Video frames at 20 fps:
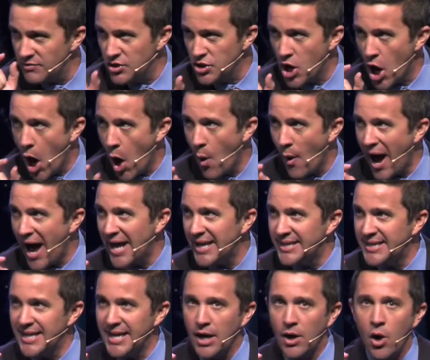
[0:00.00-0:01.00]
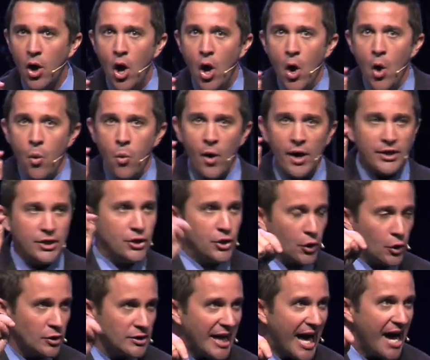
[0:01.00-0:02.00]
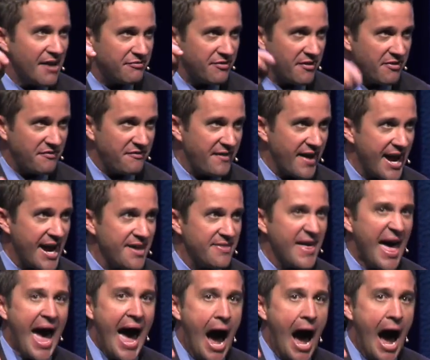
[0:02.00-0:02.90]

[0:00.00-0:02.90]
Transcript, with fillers: no idea what your life of faith,